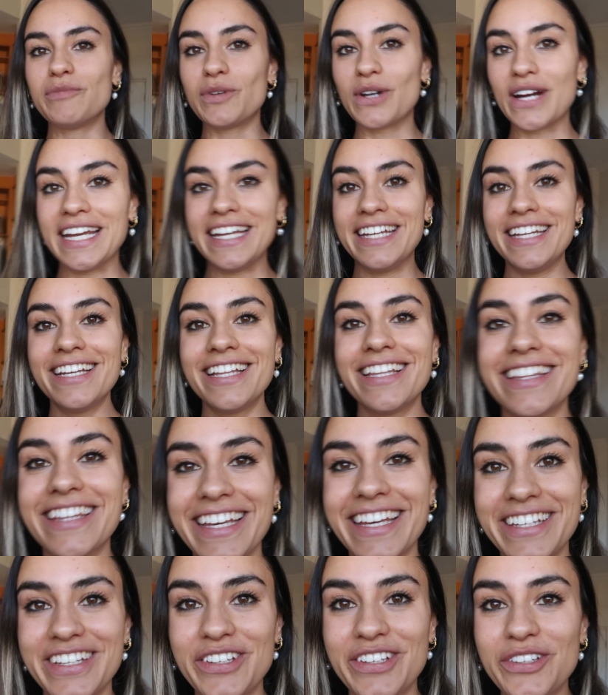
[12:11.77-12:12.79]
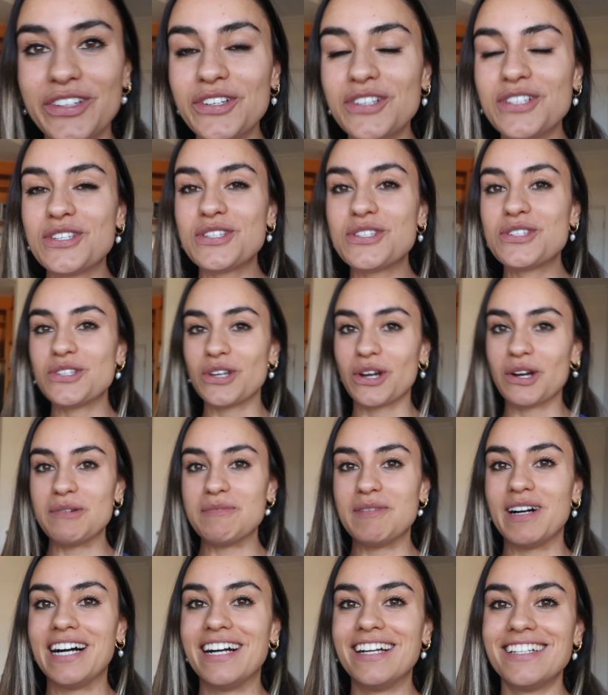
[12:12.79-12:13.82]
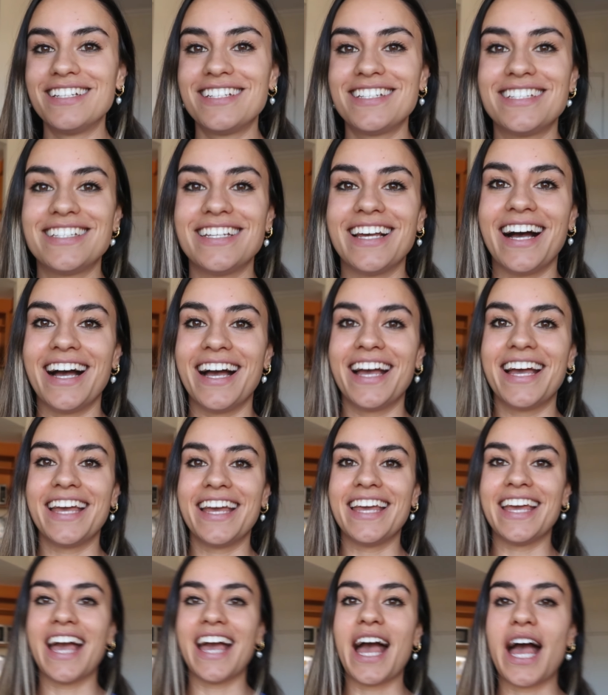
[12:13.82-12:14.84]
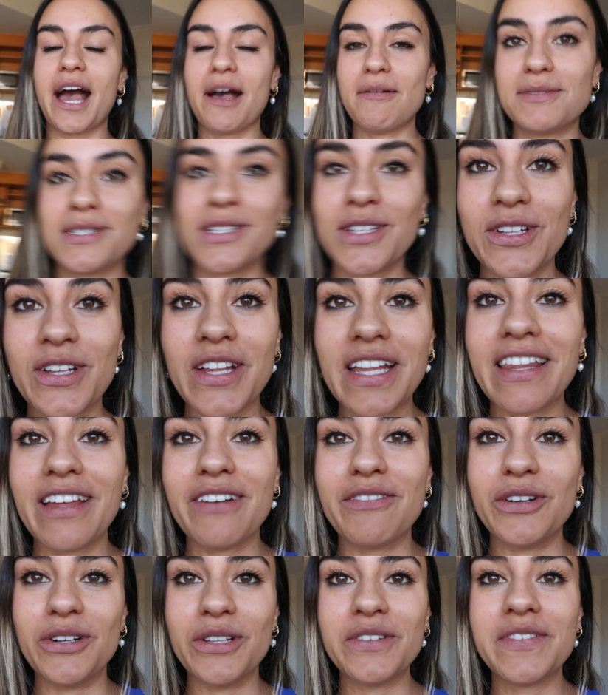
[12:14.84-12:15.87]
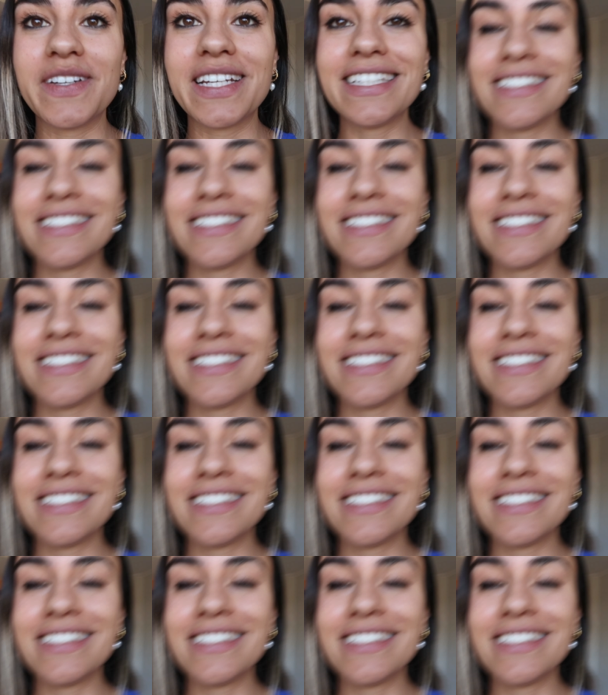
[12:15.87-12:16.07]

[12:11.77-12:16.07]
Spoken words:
Brie, thank you so much. I absolutely love all of